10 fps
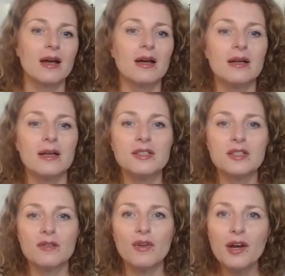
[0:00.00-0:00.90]
It
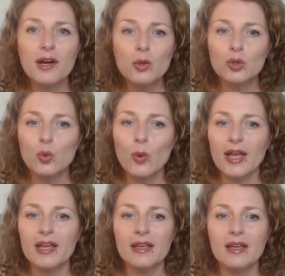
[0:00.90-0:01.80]
is a very good
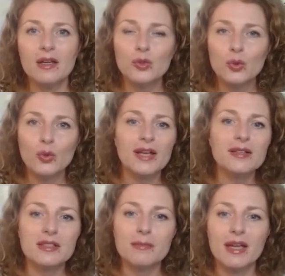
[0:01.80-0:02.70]
way to
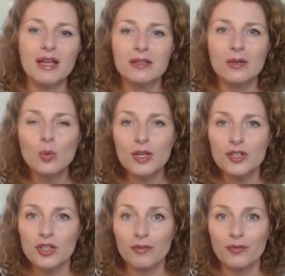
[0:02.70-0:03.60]
estimate
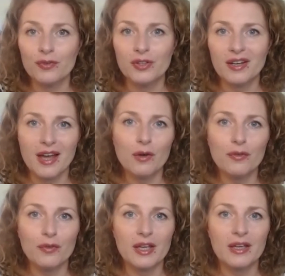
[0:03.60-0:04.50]
which of the
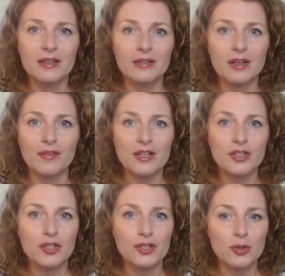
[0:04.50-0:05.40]
healthy
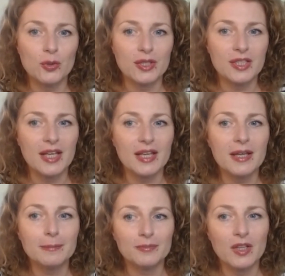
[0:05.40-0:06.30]
interventions you are
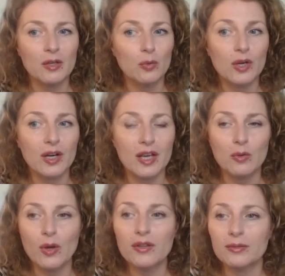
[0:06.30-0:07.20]
taking and
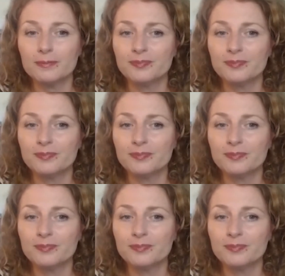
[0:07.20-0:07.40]
working with